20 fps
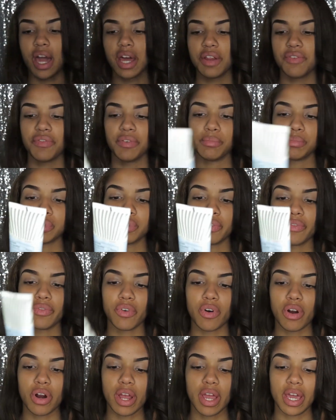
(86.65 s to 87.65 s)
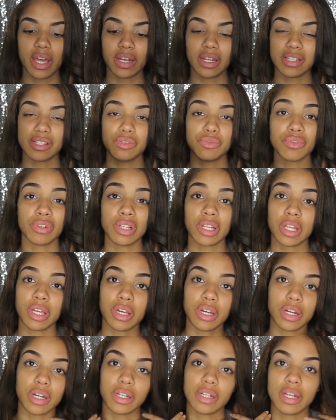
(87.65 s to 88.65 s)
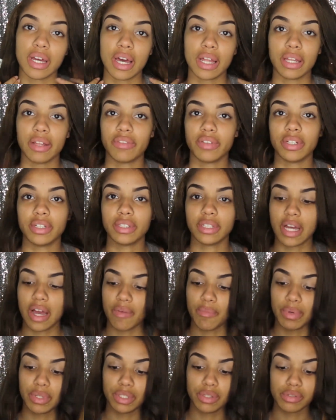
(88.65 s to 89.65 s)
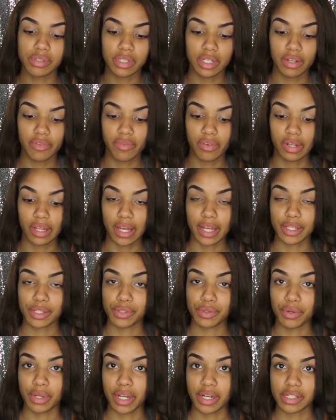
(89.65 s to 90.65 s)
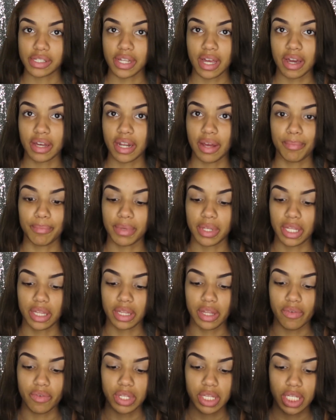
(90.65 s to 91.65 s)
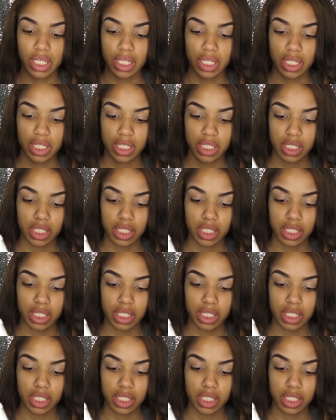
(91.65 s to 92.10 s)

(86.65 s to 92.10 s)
I got it from Sephora and it's really good. I love it. I've been using it for like 2 years now and I'm in love with it.